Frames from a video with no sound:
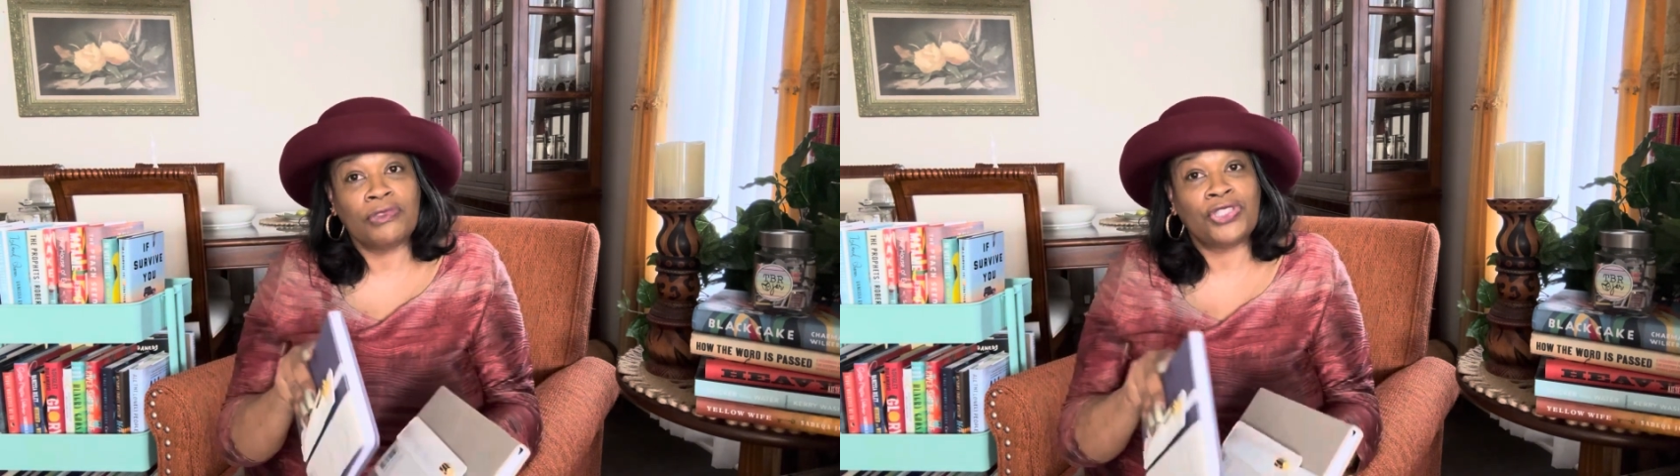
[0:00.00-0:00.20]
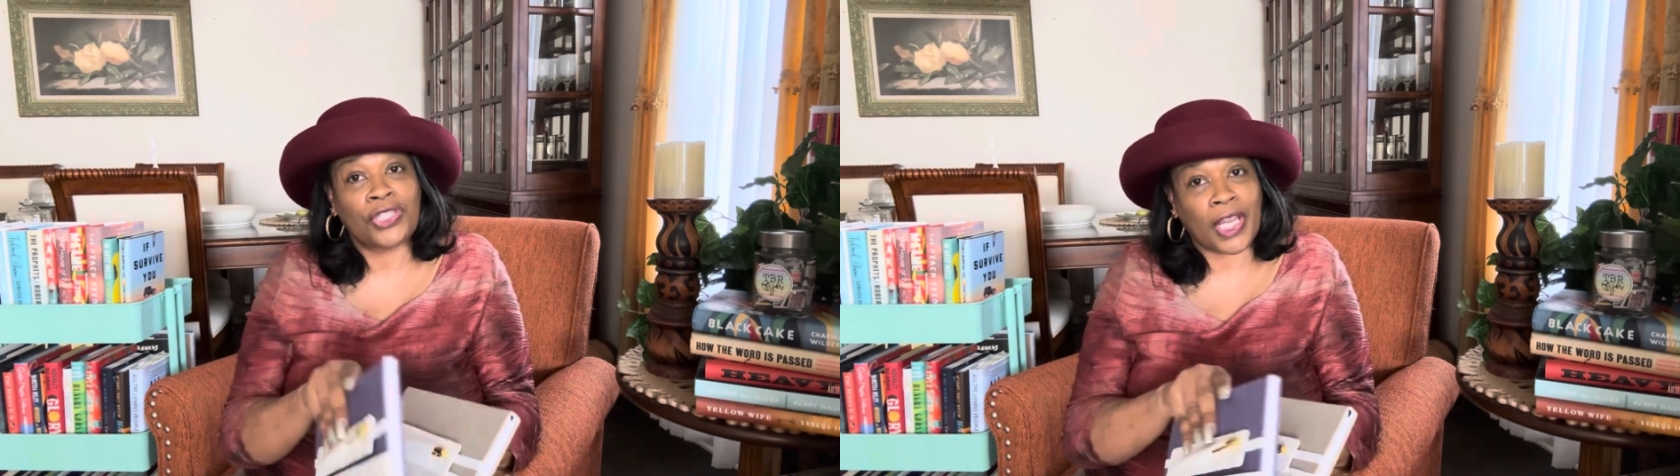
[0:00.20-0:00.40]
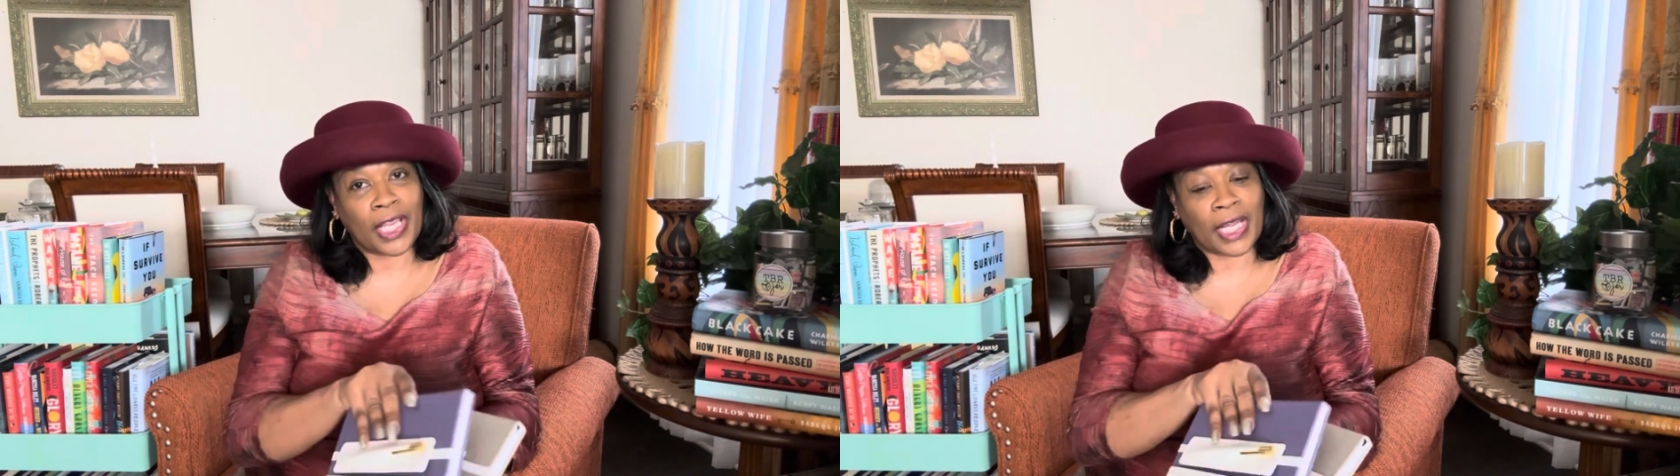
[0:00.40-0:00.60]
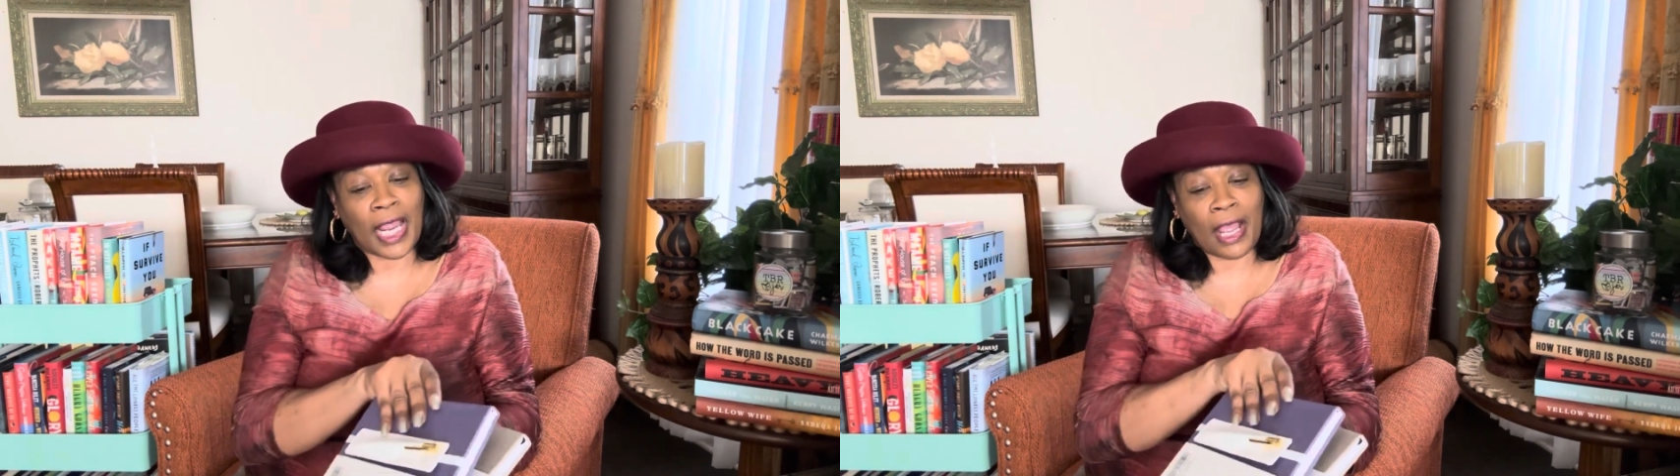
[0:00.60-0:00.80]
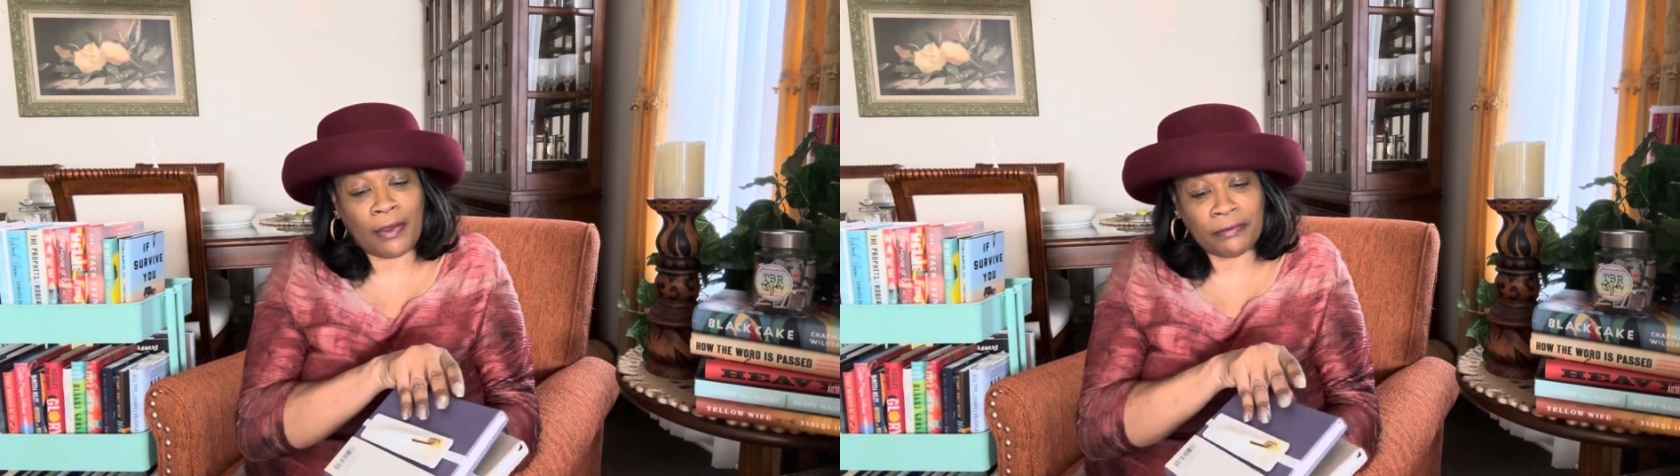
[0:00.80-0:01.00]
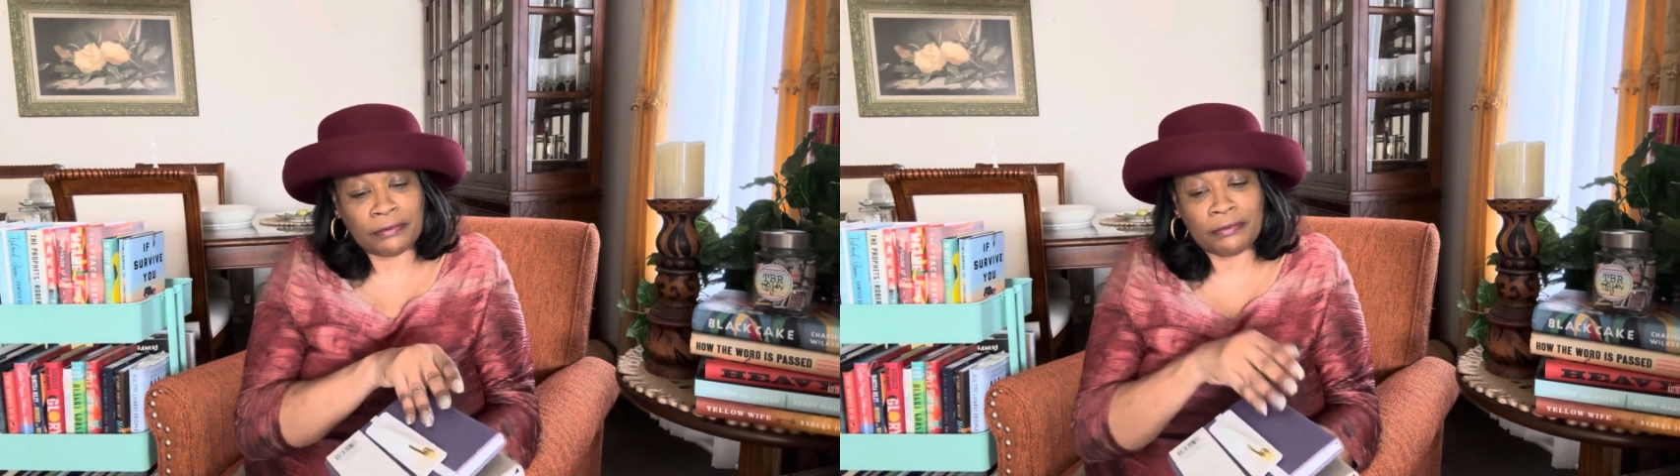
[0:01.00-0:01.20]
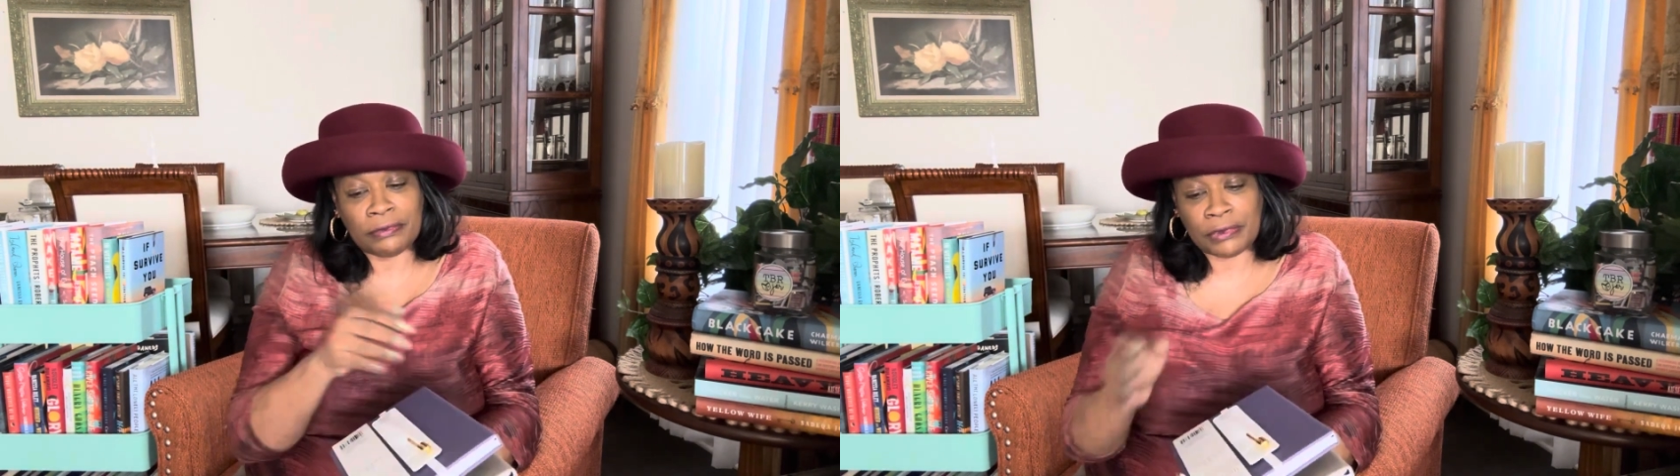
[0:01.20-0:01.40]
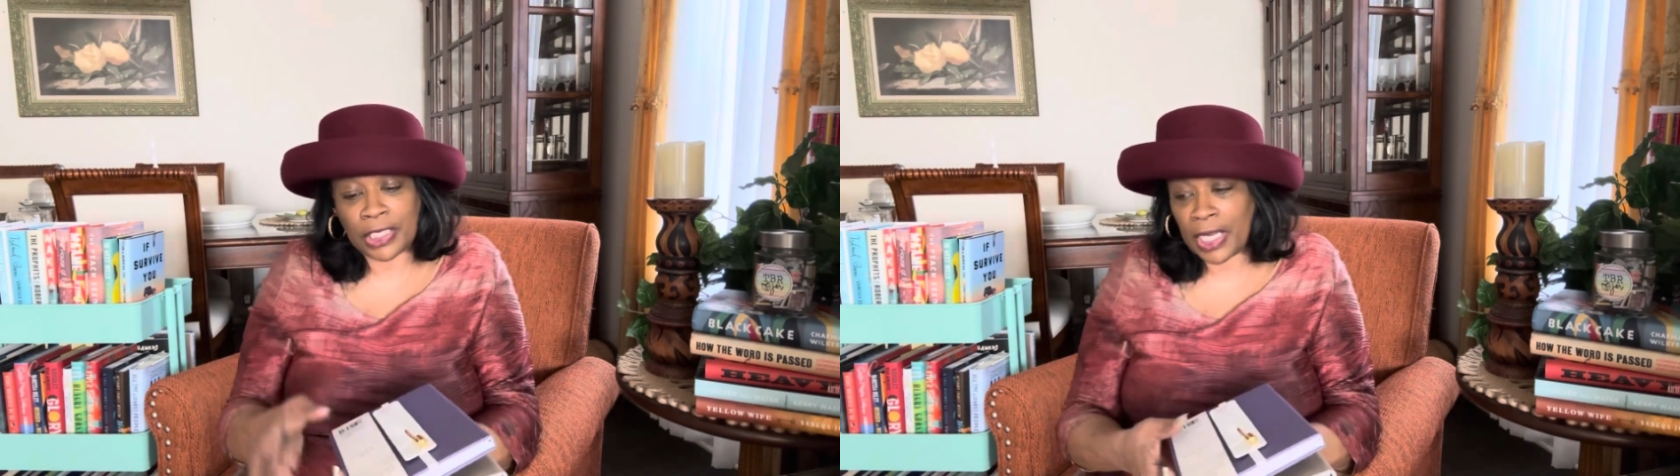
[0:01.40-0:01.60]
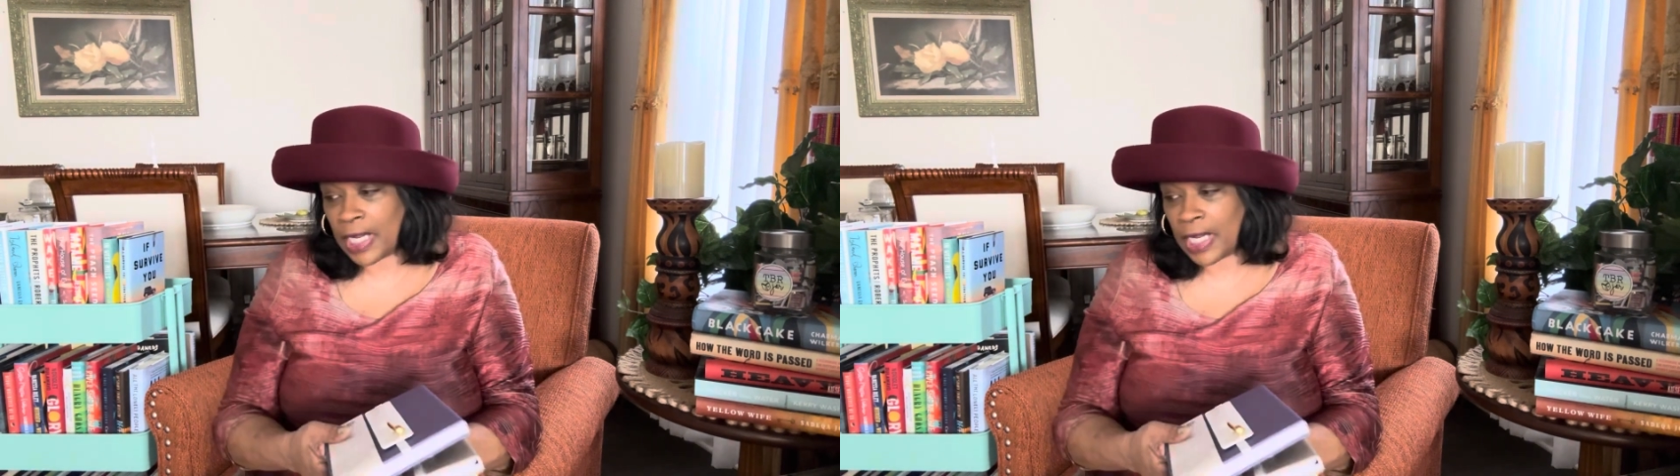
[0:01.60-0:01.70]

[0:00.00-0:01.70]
check it out. Check it